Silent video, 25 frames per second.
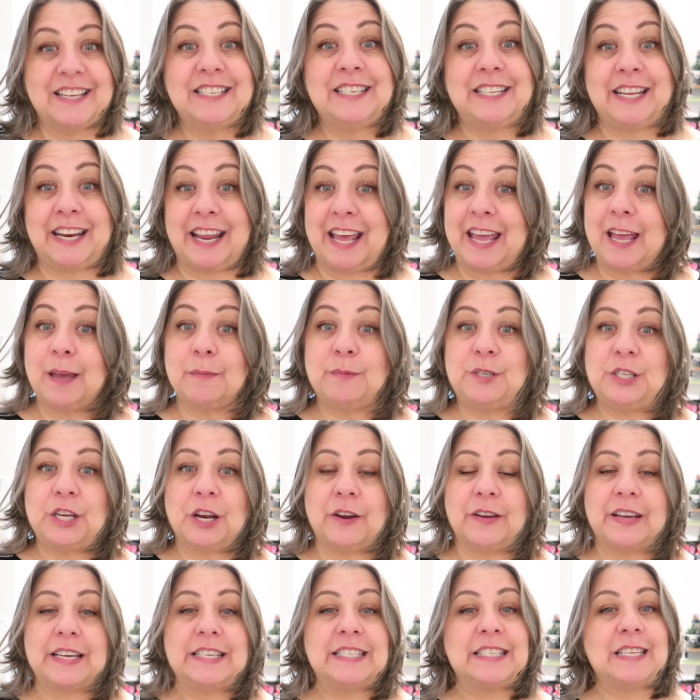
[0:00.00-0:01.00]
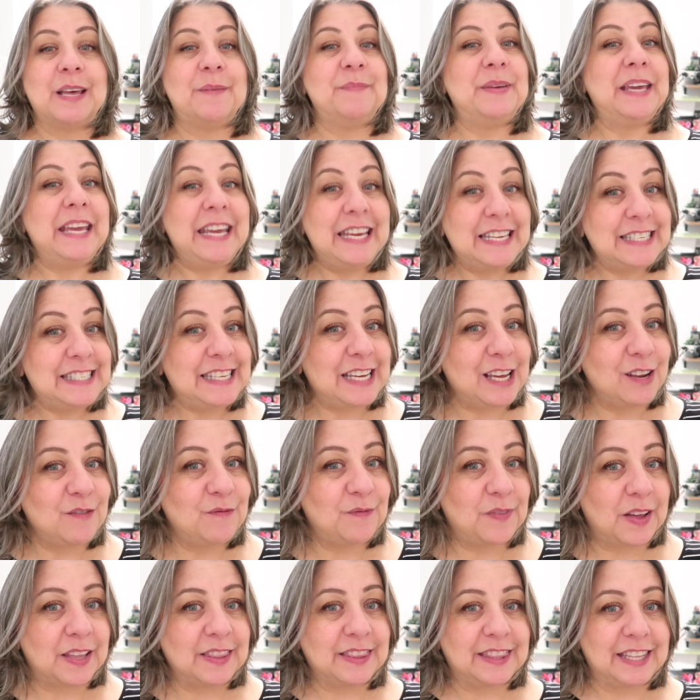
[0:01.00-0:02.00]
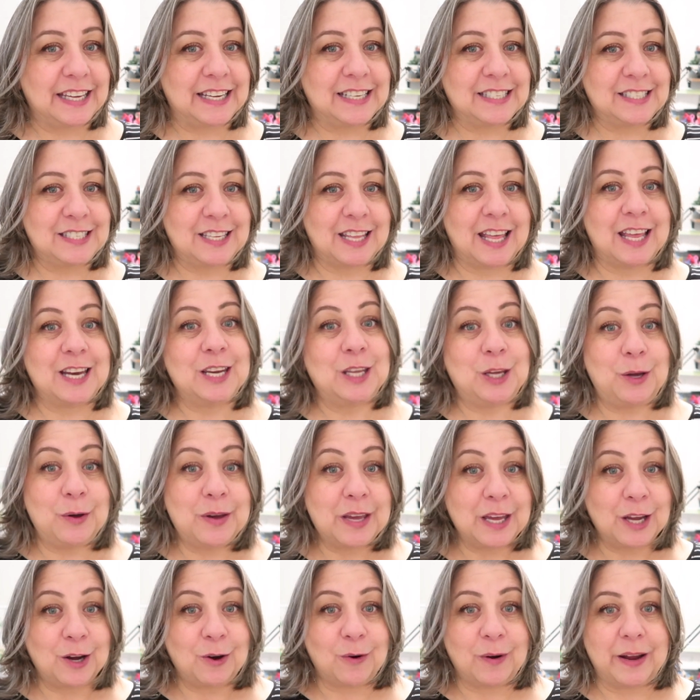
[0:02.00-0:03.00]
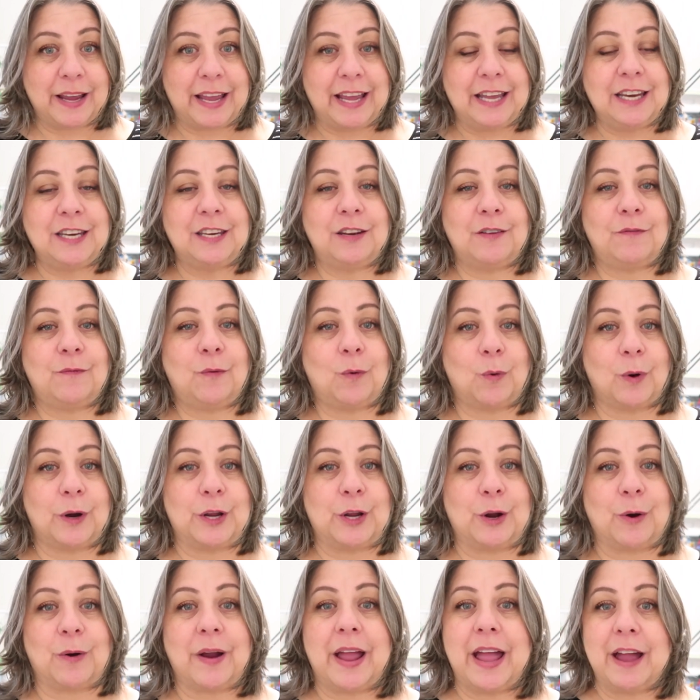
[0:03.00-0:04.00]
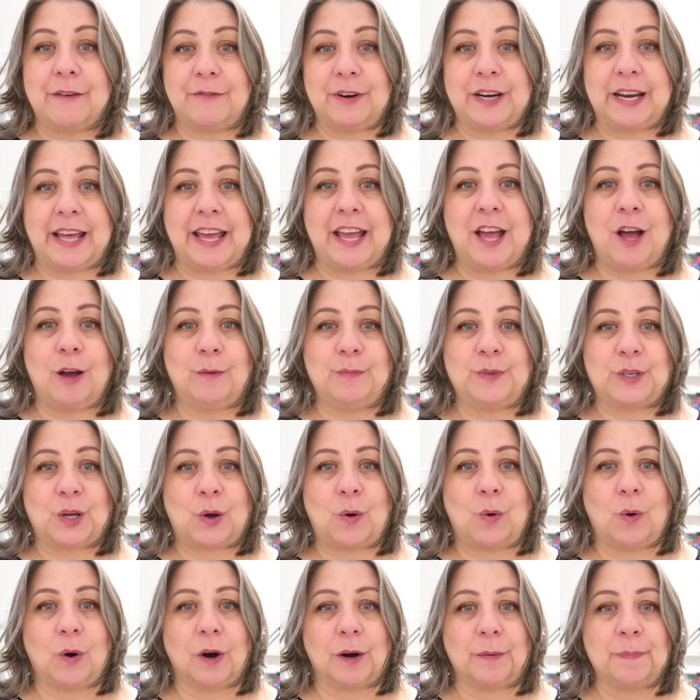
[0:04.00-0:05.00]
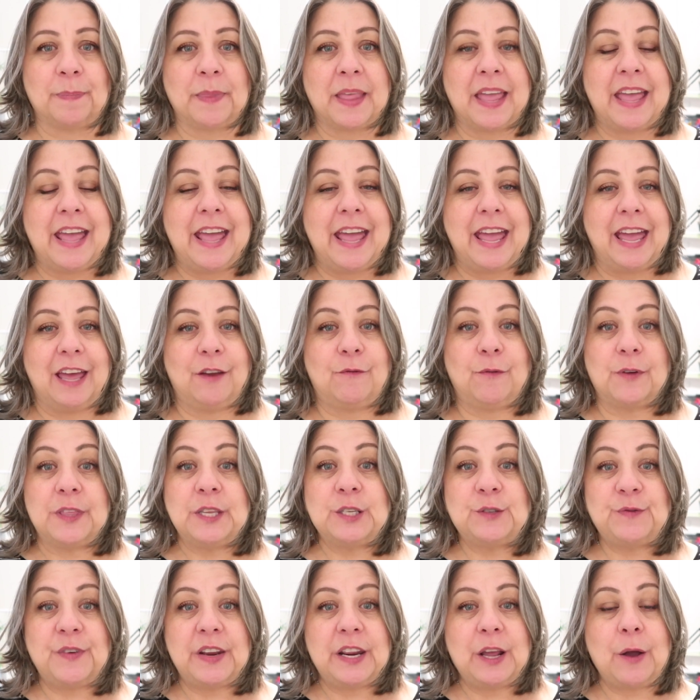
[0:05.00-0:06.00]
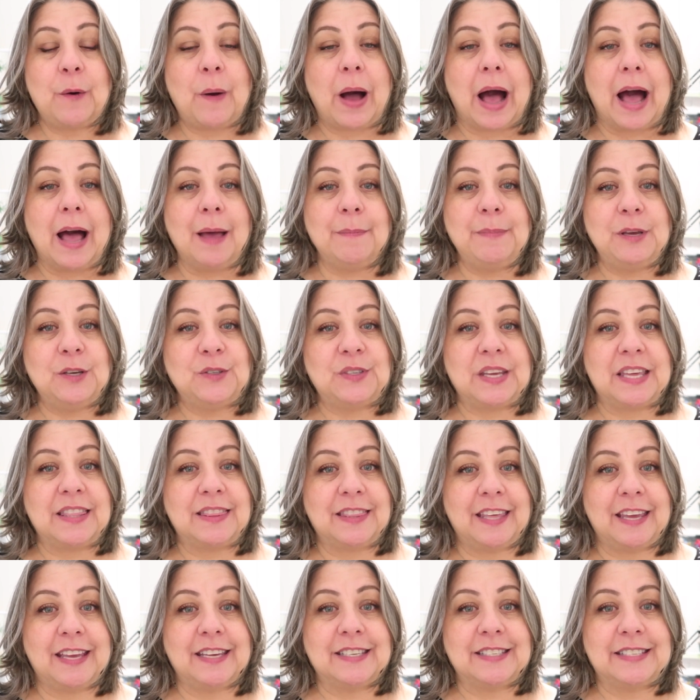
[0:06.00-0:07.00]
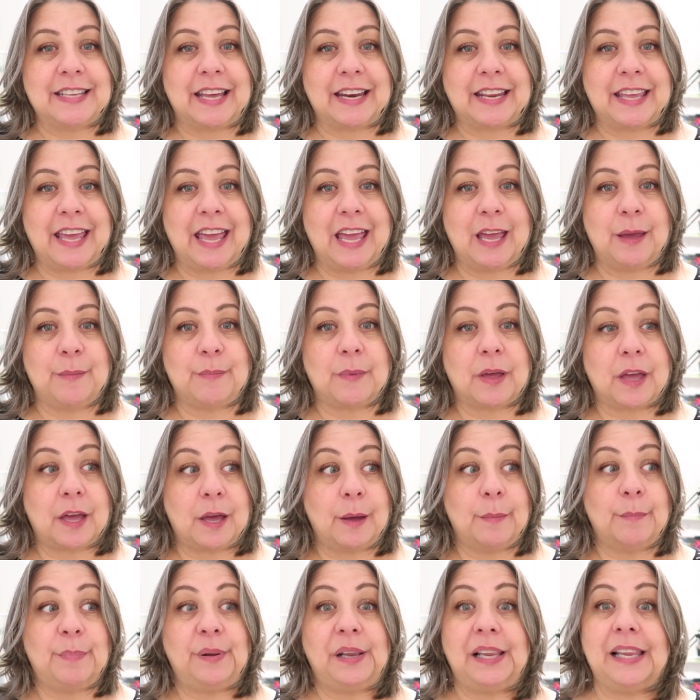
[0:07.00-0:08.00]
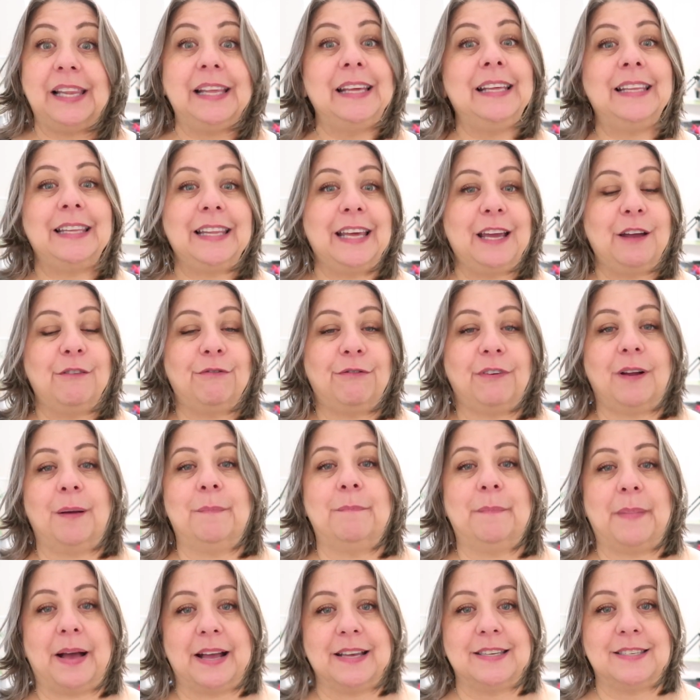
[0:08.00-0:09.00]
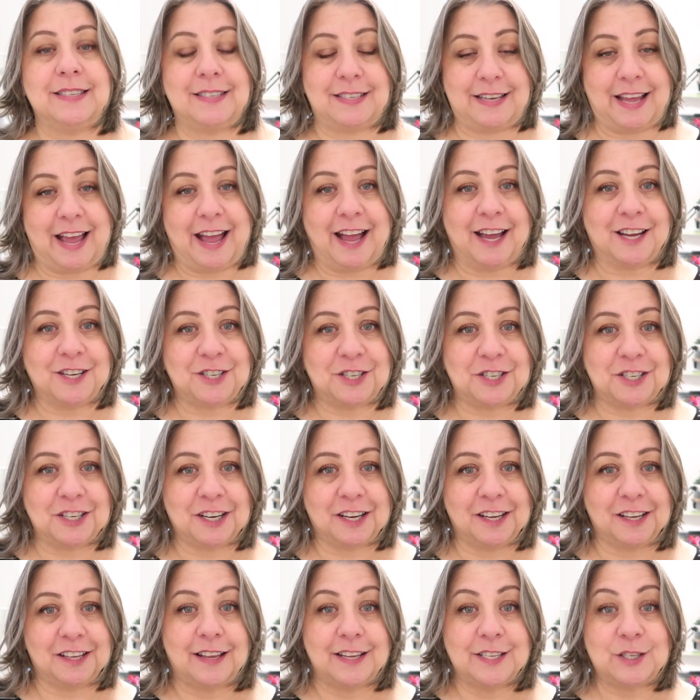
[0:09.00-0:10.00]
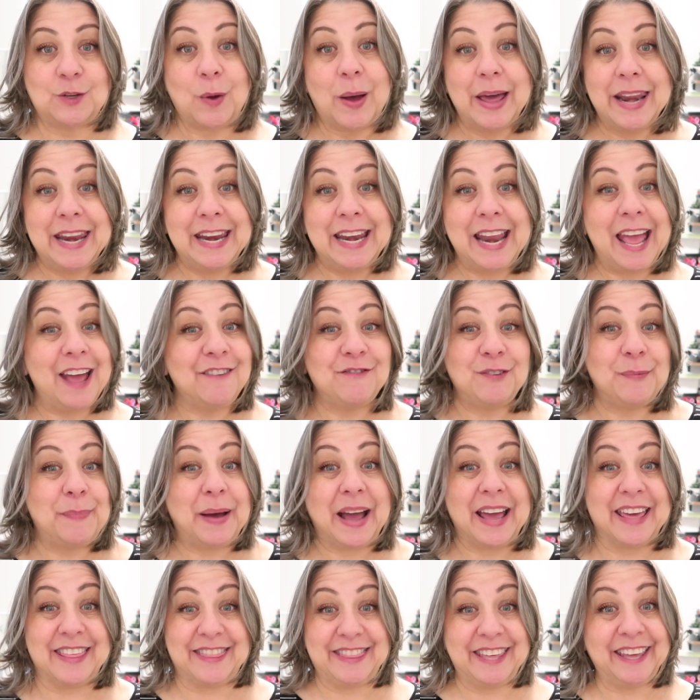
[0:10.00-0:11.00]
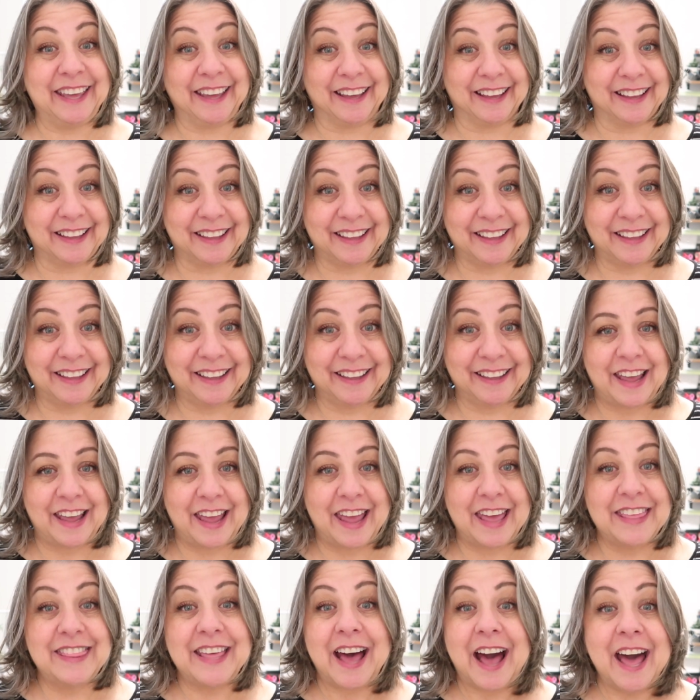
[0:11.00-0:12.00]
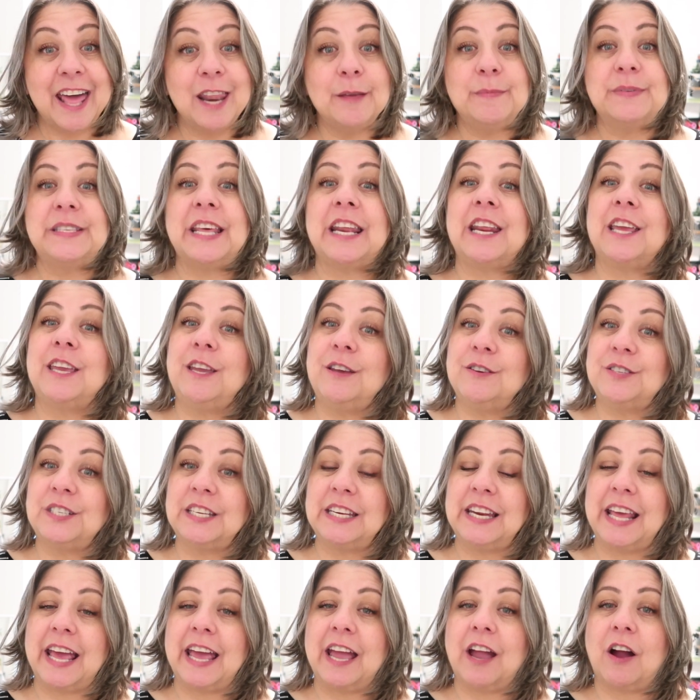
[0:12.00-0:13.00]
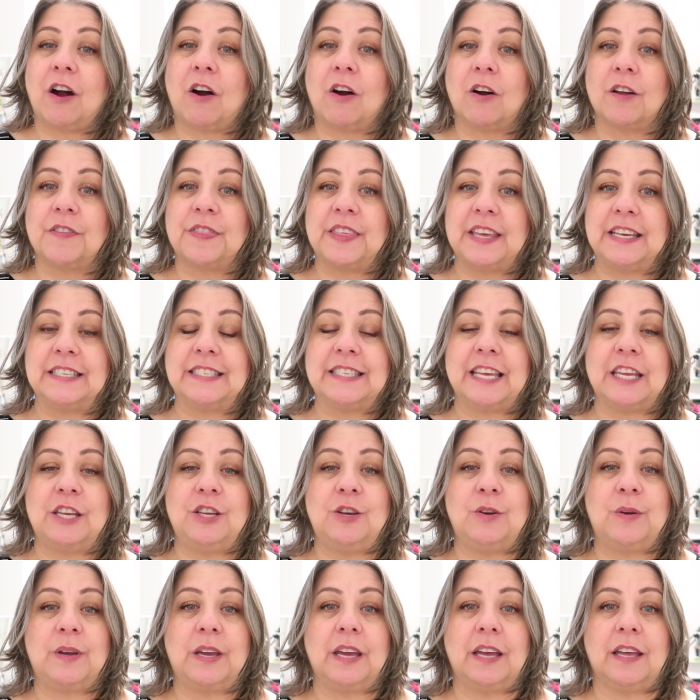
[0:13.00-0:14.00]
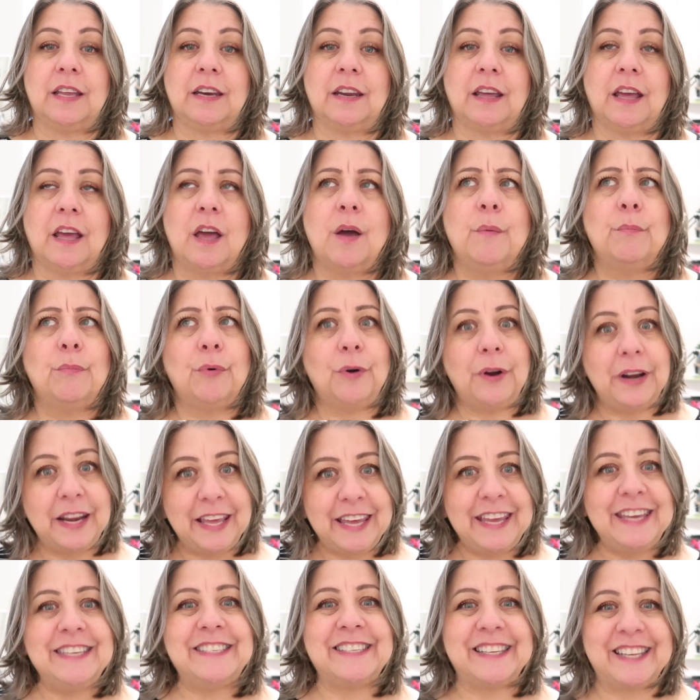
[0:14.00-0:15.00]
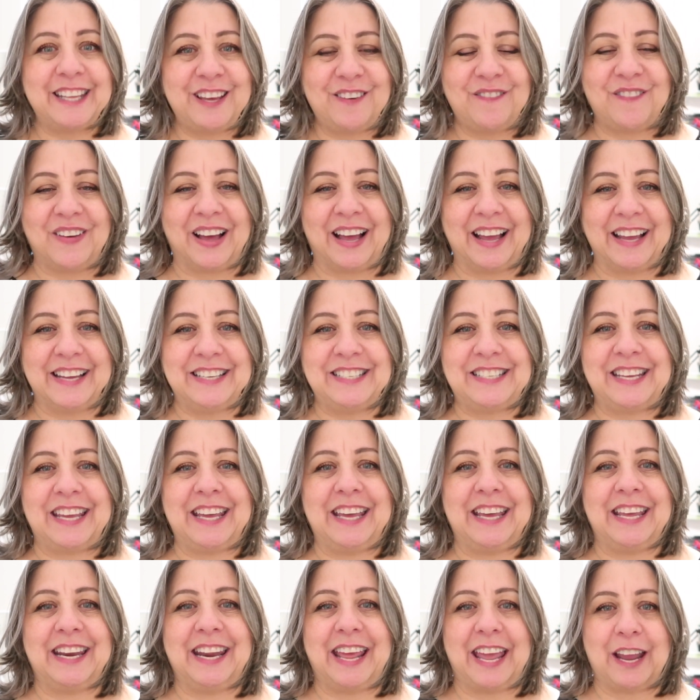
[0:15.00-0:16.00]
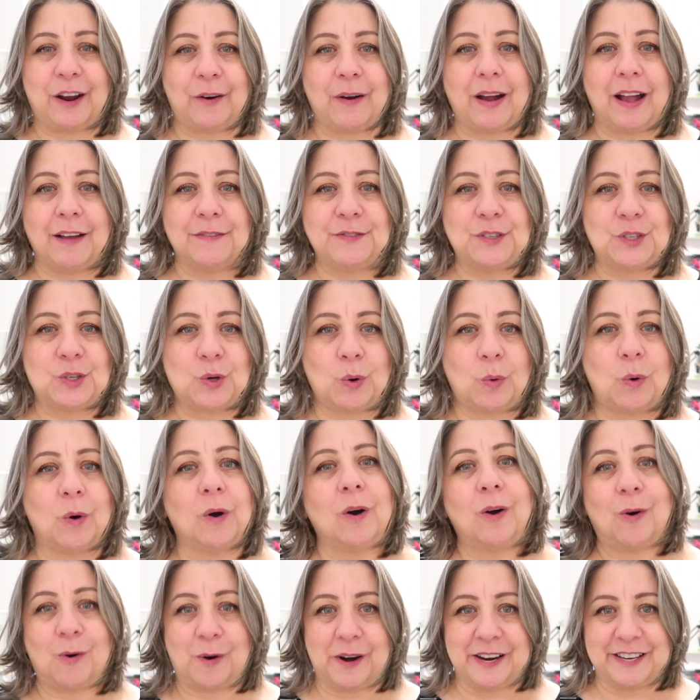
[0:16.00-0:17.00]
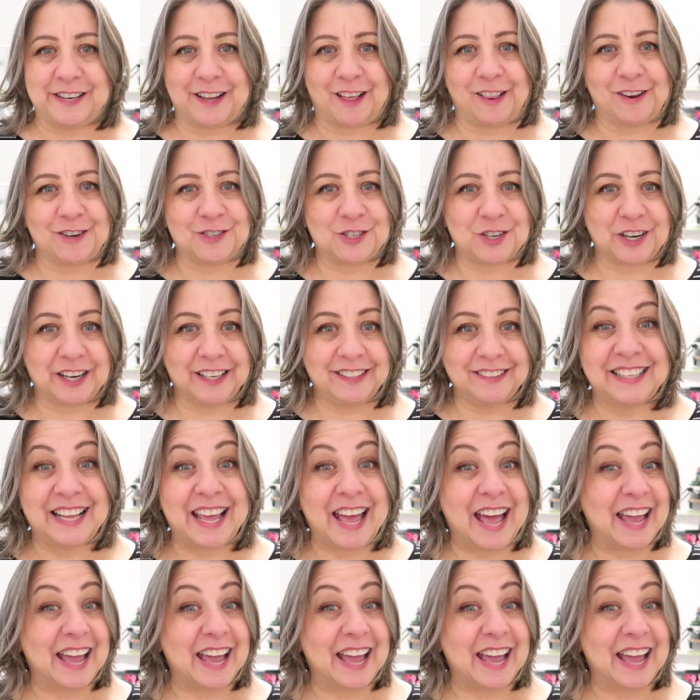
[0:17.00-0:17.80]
Today I'm sharing some easy and fun things that you can create for your everyday home decor. And for this video, I'm using things that came completely from my stash. So I didn't have to buy a thing. And the items that I use today are things that you can pretty easily find in a craft store or a Dollar Tree.